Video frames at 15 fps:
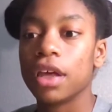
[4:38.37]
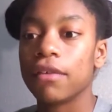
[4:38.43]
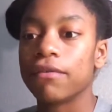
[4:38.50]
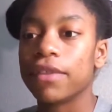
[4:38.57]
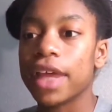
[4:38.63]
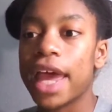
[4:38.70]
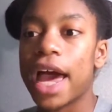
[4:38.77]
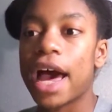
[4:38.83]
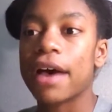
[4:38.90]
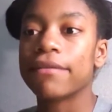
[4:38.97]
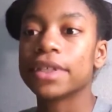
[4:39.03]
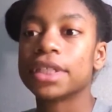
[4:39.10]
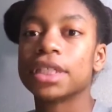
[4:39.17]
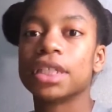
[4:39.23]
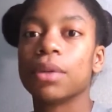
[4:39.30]
if they
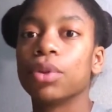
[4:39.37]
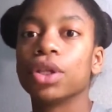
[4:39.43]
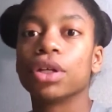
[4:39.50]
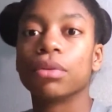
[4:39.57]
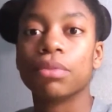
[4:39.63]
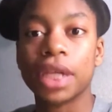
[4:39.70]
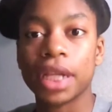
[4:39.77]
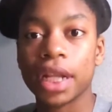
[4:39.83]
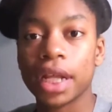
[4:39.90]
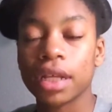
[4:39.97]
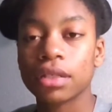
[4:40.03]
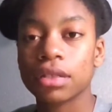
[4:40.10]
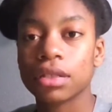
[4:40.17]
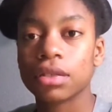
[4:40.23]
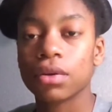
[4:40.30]
have similar
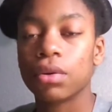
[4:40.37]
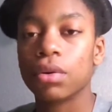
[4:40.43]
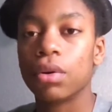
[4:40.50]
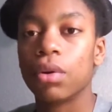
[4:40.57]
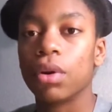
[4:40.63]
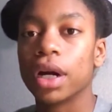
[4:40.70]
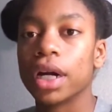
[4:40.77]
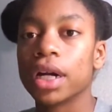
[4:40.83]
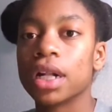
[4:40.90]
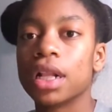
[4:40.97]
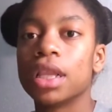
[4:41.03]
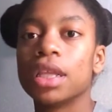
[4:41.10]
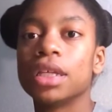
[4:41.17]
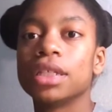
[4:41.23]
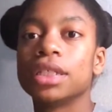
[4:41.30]
meanings or
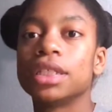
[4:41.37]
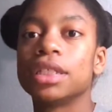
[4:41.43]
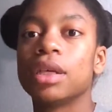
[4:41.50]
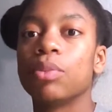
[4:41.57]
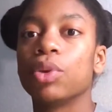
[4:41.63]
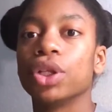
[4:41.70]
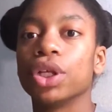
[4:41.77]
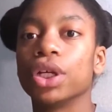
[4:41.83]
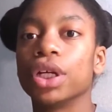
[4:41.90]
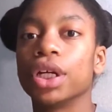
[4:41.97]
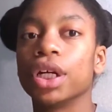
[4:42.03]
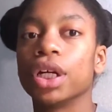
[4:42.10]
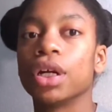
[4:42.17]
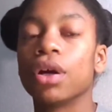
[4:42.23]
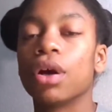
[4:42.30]

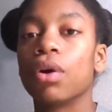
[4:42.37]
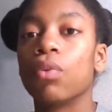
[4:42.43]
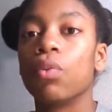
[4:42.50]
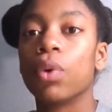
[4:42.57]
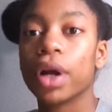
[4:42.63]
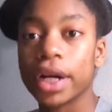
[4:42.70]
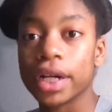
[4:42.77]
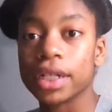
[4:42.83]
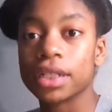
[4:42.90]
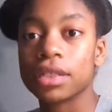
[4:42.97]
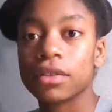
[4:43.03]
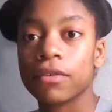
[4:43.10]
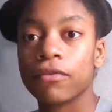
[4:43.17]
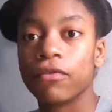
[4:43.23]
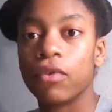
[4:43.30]
similar
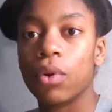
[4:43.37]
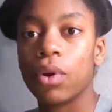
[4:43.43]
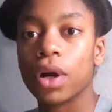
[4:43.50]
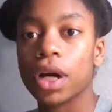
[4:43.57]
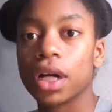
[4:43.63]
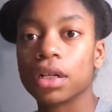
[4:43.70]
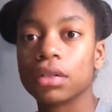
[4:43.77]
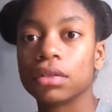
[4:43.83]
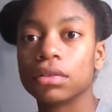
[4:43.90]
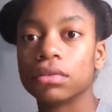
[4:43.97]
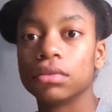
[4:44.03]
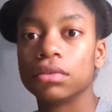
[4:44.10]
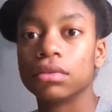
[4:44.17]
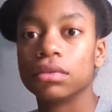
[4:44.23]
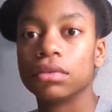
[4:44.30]
words for
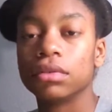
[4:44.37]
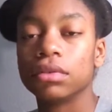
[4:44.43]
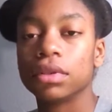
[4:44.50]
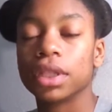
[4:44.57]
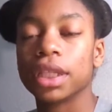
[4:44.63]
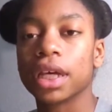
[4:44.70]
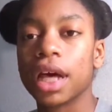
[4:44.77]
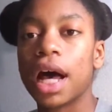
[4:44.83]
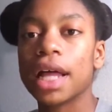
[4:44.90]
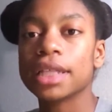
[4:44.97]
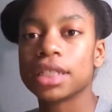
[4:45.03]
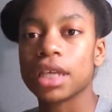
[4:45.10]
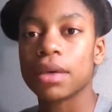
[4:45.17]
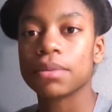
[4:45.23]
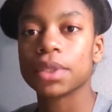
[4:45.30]
the
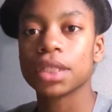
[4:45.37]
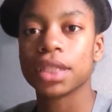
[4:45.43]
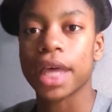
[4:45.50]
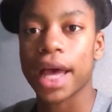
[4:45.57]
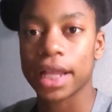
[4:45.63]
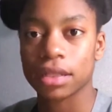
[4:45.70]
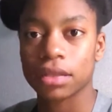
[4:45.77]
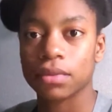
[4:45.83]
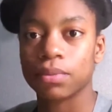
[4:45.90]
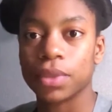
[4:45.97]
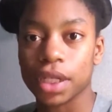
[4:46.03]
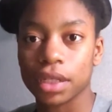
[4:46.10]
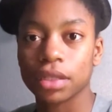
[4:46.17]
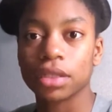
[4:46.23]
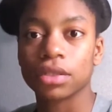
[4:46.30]
concept that's
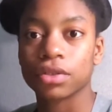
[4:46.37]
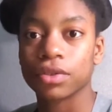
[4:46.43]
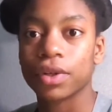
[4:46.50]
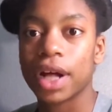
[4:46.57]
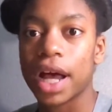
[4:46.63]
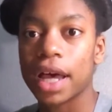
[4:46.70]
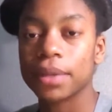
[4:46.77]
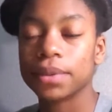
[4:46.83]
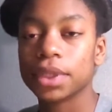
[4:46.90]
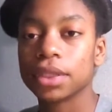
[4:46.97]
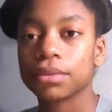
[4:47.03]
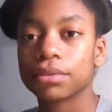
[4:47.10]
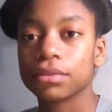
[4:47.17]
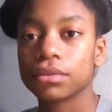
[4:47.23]
being described.